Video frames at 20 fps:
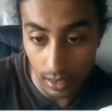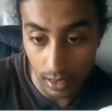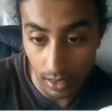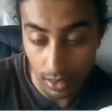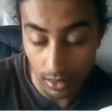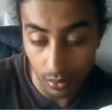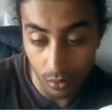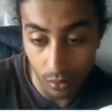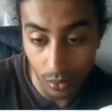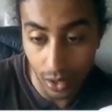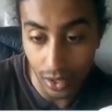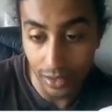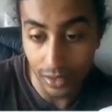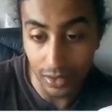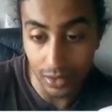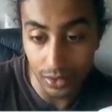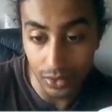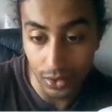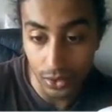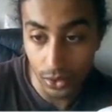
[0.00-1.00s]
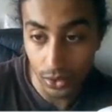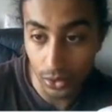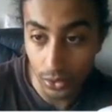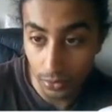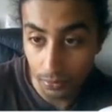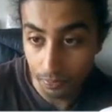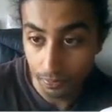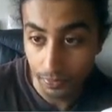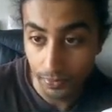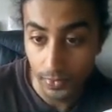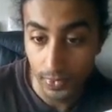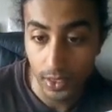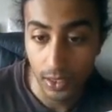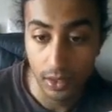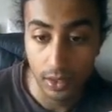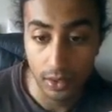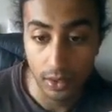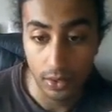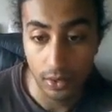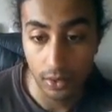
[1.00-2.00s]
1 and 2,
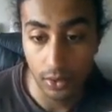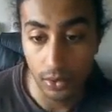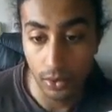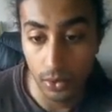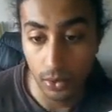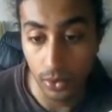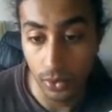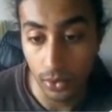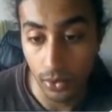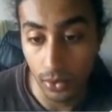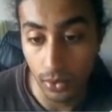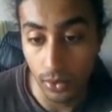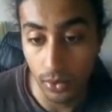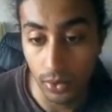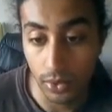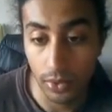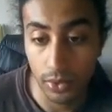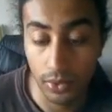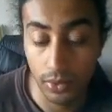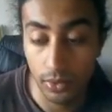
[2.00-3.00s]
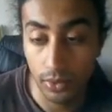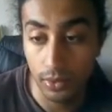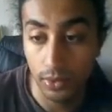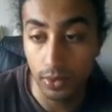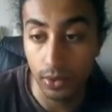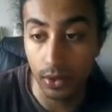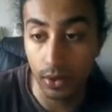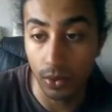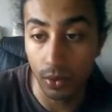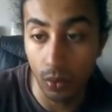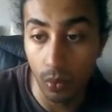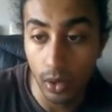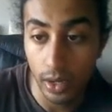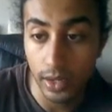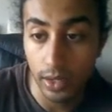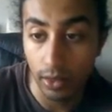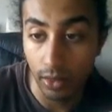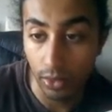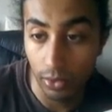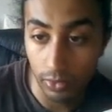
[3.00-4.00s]
or 1
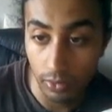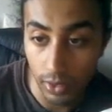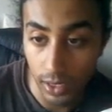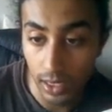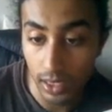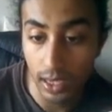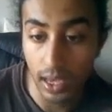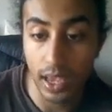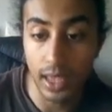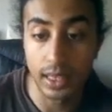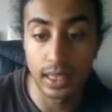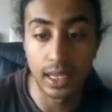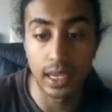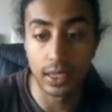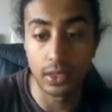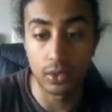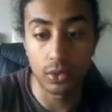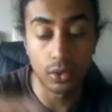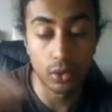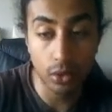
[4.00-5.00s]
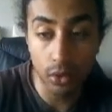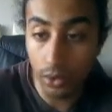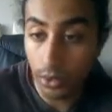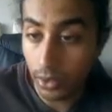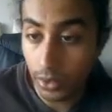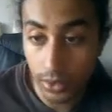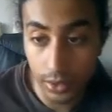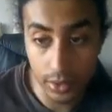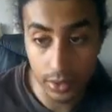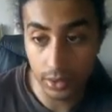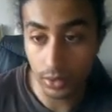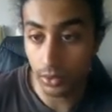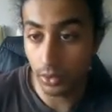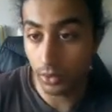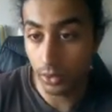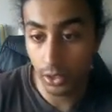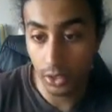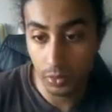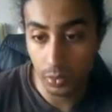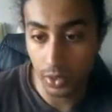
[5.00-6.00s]
and 3, and like all those
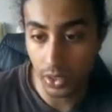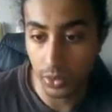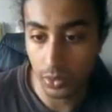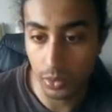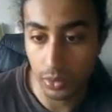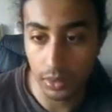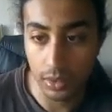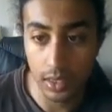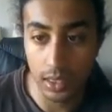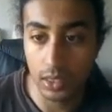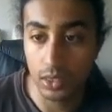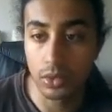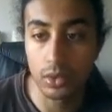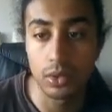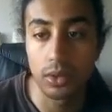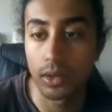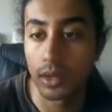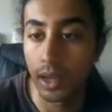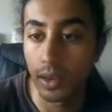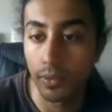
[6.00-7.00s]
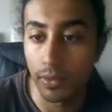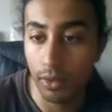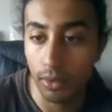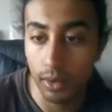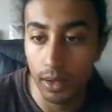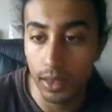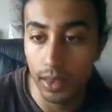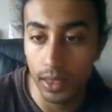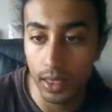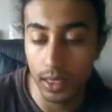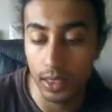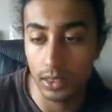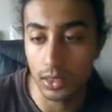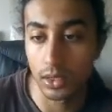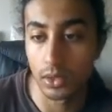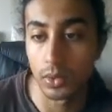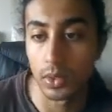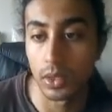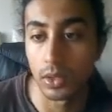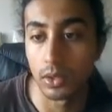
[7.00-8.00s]
possible things. Or you could have three things
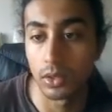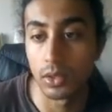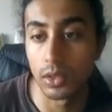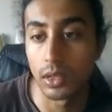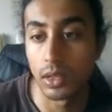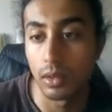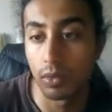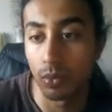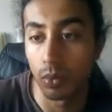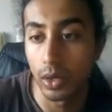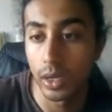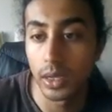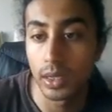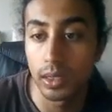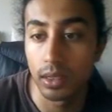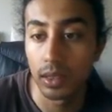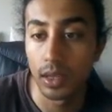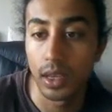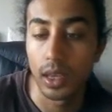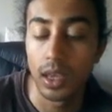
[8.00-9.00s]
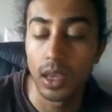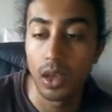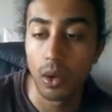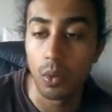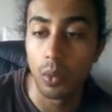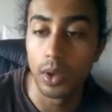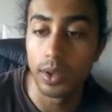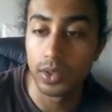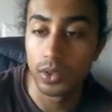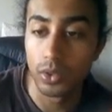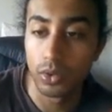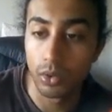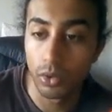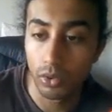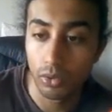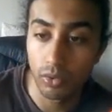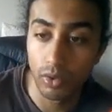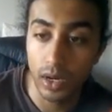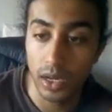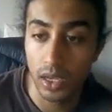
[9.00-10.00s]
going on. You could have 1, 1, 2,
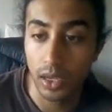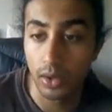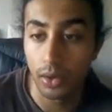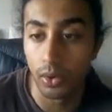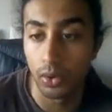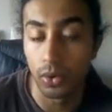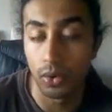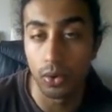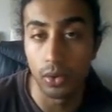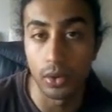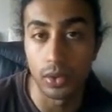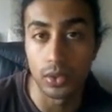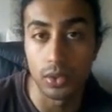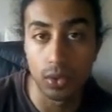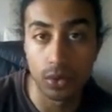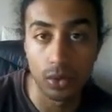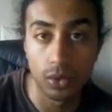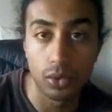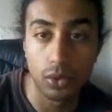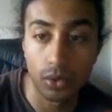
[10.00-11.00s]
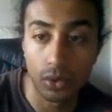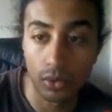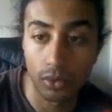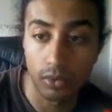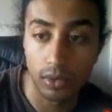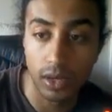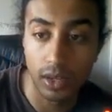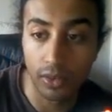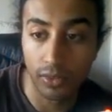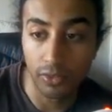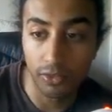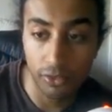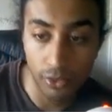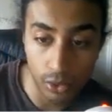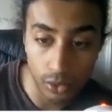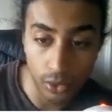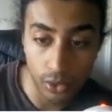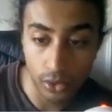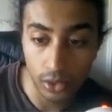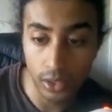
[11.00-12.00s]
3, or 2, 3,
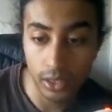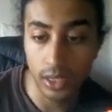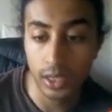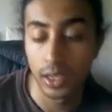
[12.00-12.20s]
4,